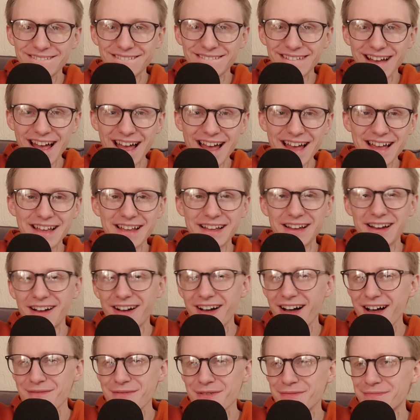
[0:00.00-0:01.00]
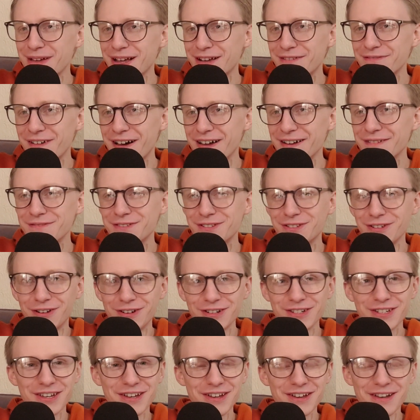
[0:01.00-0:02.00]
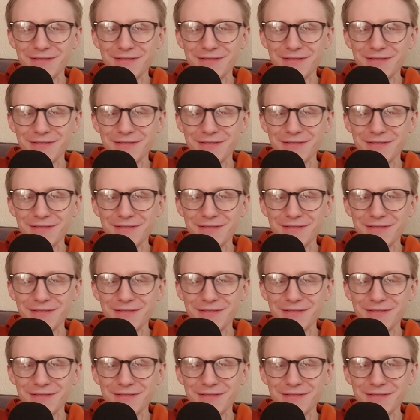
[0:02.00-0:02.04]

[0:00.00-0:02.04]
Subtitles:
hey, I'm a big fan of Doctor Who.